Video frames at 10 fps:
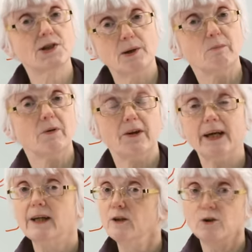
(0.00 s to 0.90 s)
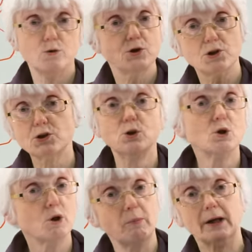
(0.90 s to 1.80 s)
something, you just
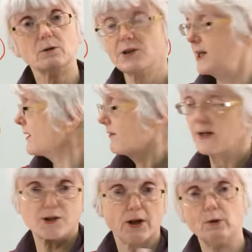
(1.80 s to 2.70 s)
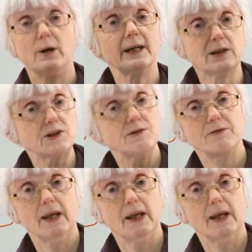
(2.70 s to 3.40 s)
talk about it. There's no negative